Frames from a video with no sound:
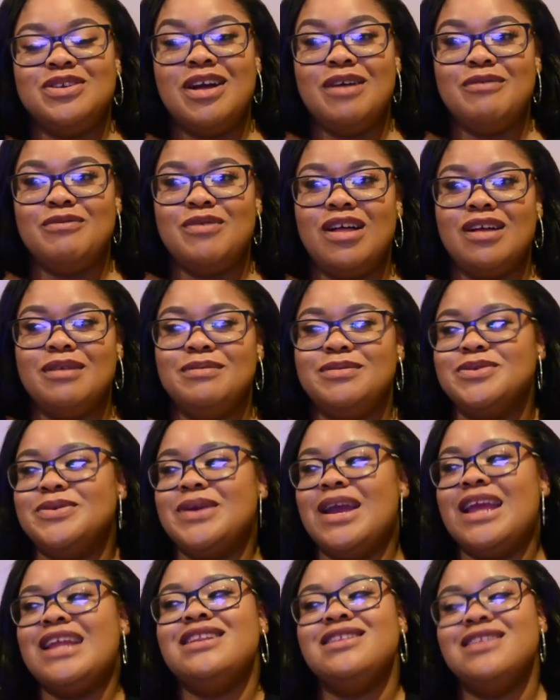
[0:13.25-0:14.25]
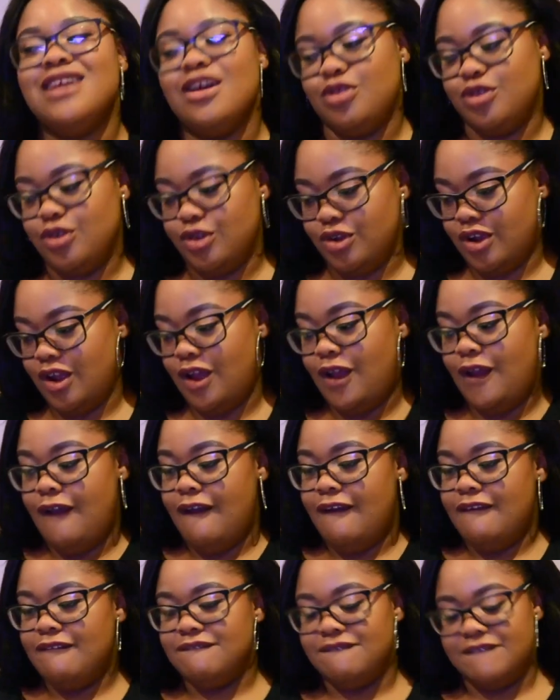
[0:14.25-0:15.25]
and welcome to another
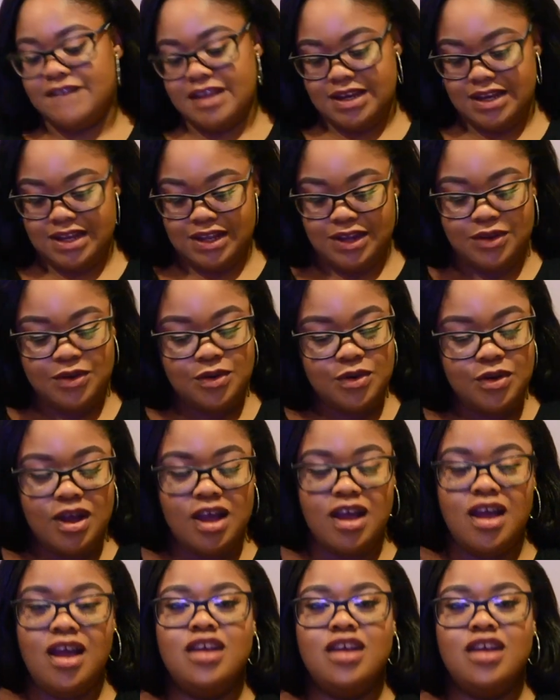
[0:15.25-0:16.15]
video.